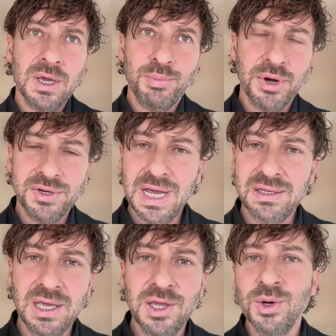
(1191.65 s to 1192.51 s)

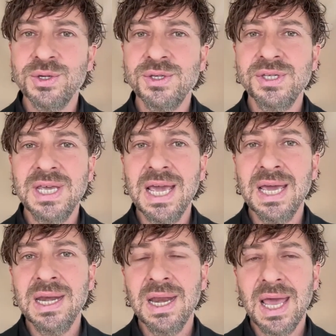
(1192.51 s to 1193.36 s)
protecting your
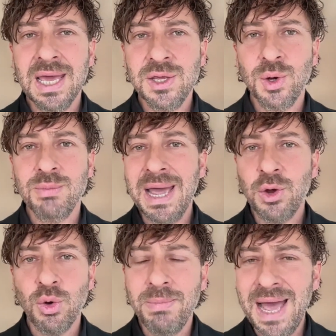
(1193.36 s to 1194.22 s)
skin and your
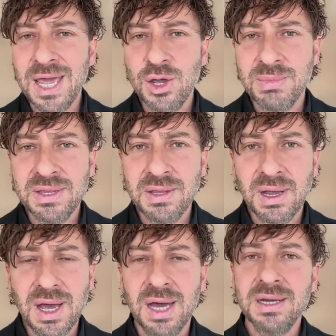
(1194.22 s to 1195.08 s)
microbiome in the
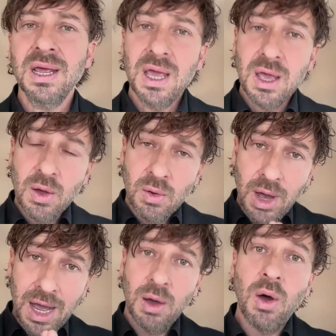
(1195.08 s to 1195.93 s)
gut.
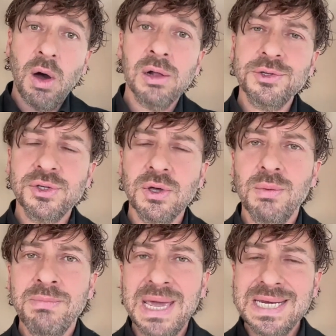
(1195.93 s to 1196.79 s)

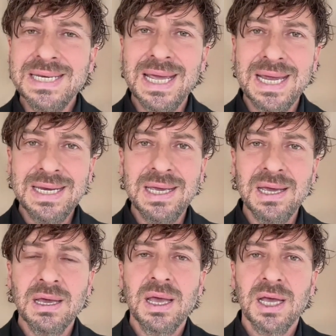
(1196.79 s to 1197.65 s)
Also
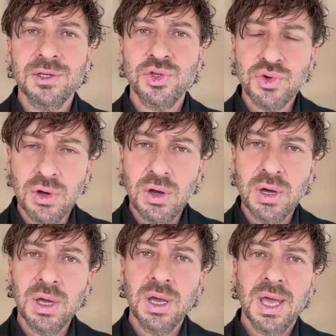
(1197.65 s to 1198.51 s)
maintaining a
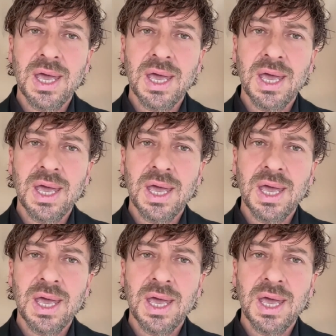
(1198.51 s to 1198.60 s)
strong